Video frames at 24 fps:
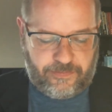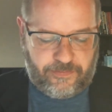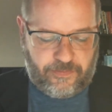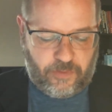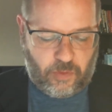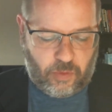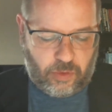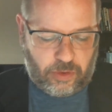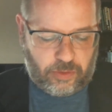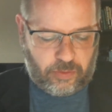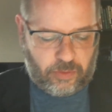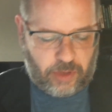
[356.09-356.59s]

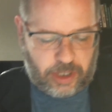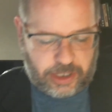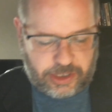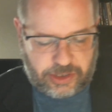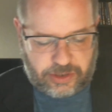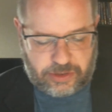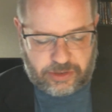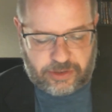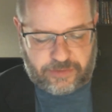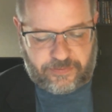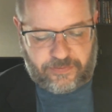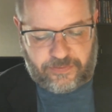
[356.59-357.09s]

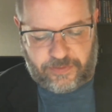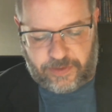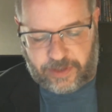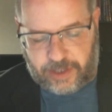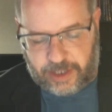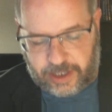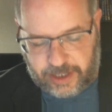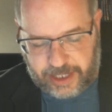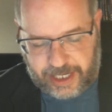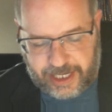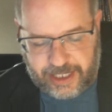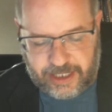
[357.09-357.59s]
rushers
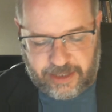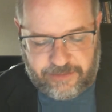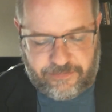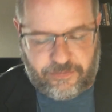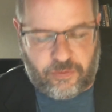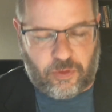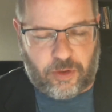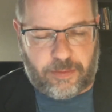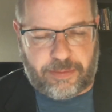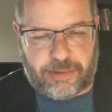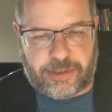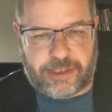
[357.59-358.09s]

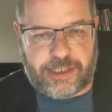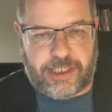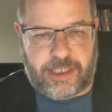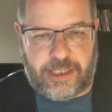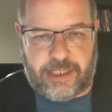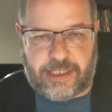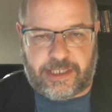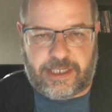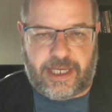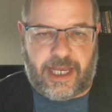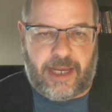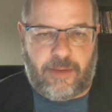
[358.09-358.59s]
84% of
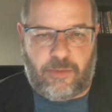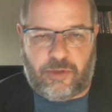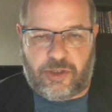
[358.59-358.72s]
the time,